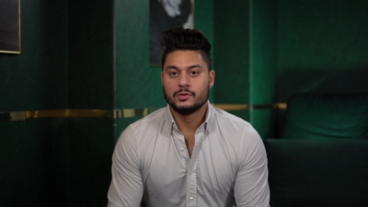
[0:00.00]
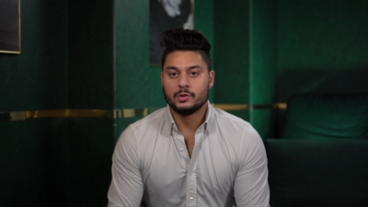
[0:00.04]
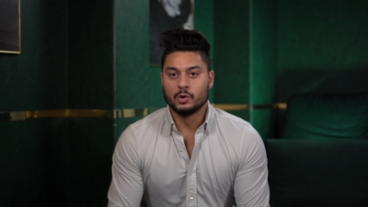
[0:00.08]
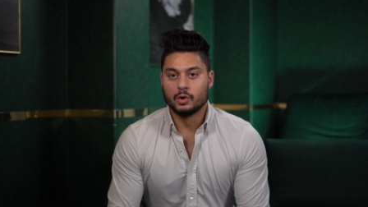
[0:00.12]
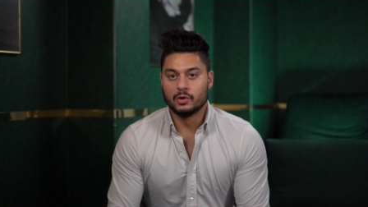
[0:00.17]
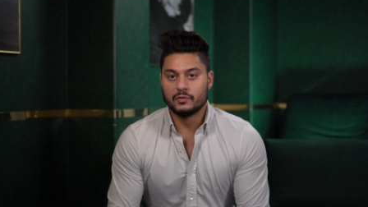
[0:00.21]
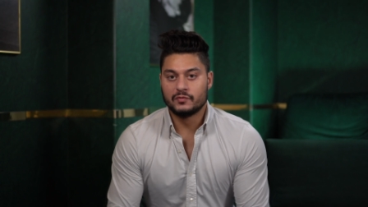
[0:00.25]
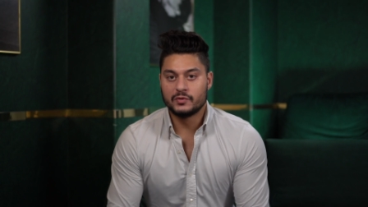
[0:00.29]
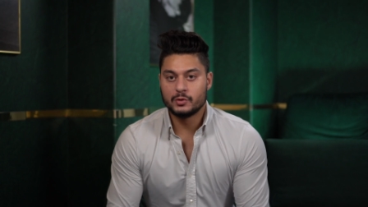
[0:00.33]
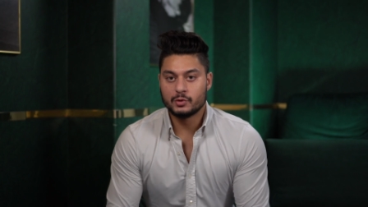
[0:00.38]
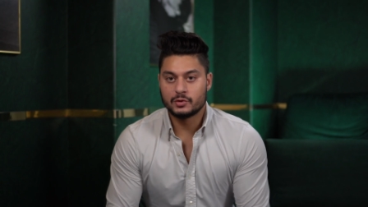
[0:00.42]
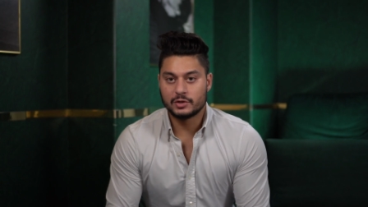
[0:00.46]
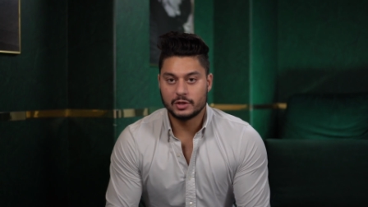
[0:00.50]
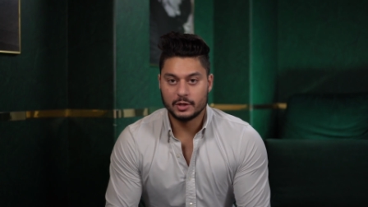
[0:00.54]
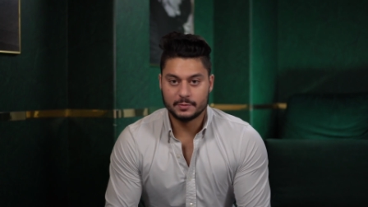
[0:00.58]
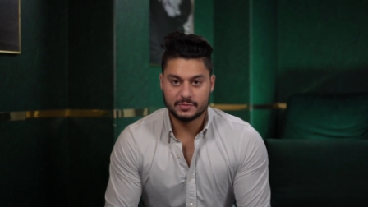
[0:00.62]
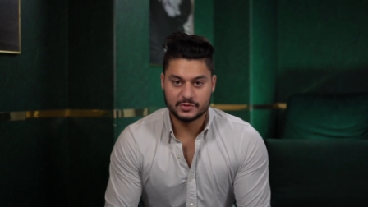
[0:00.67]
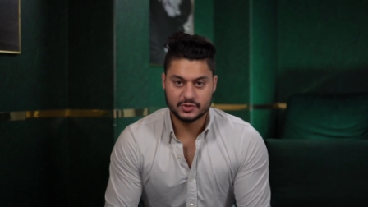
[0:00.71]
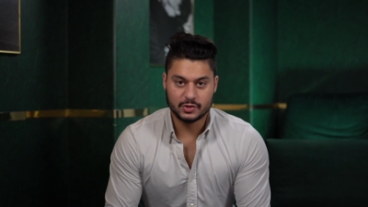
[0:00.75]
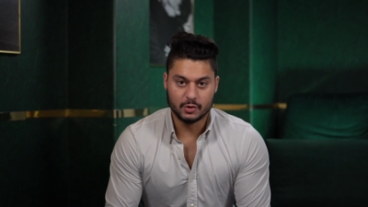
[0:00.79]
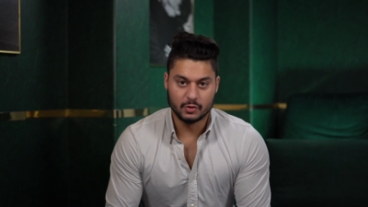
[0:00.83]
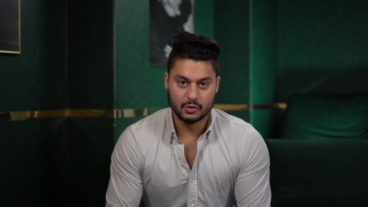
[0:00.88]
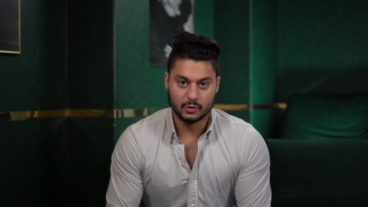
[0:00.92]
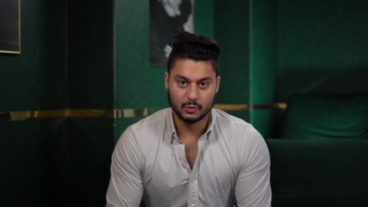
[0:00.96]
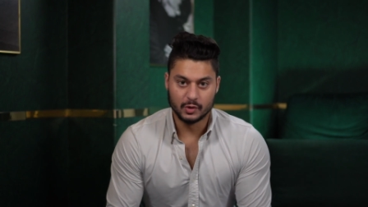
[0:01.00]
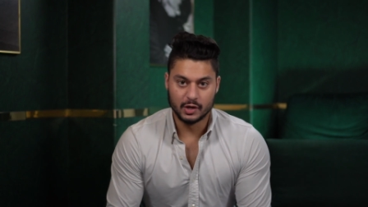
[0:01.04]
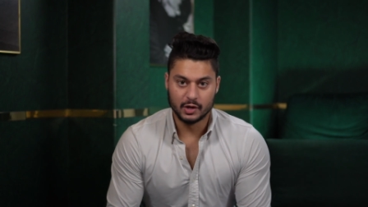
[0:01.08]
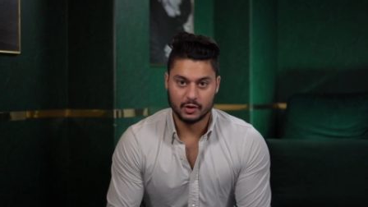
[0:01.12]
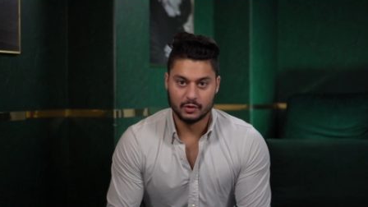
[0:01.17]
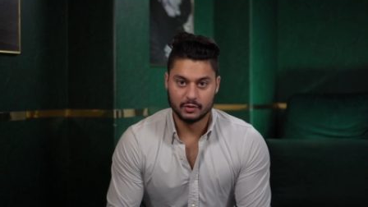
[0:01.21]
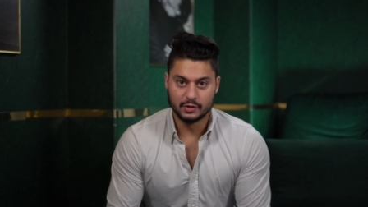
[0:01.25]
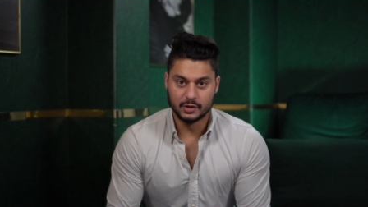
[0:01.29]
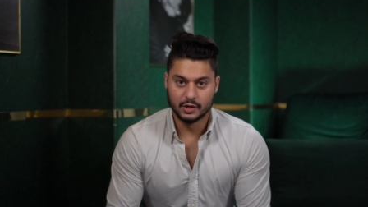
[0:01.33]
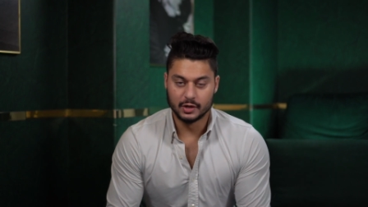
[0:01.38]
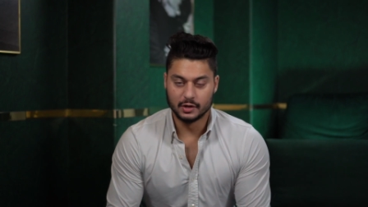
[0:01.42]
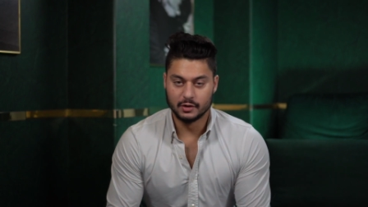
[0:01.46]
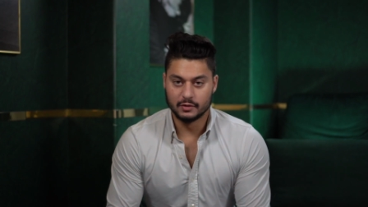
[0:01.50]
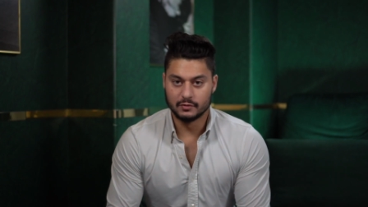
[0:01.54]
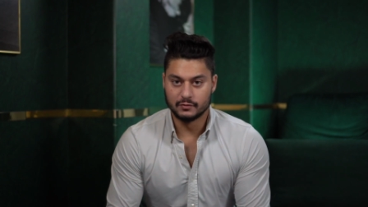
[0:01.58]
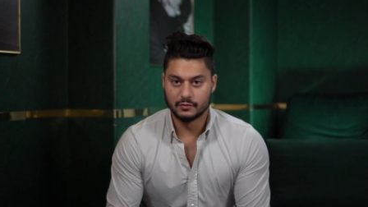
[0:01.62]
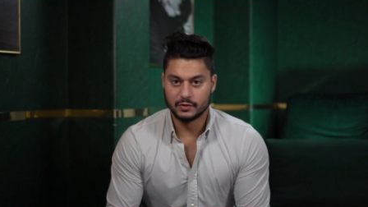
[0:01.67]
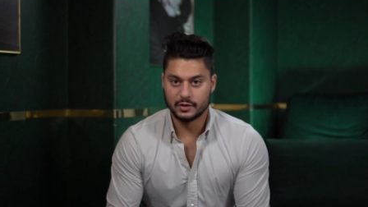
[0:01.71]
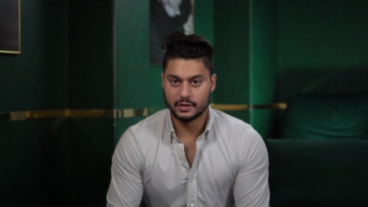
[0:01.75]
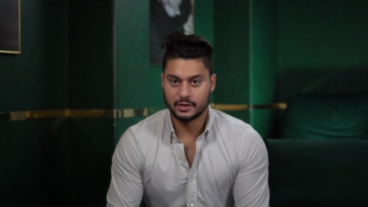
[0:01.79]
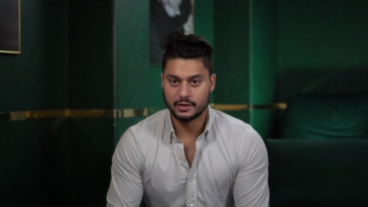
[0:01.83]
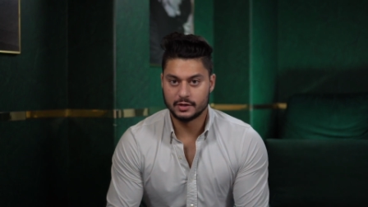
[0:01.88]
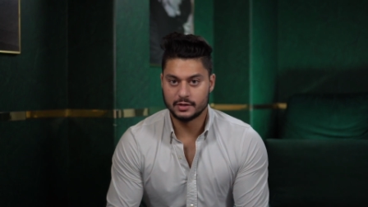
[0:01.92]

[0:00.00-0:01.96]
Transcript: There are a few clips going around of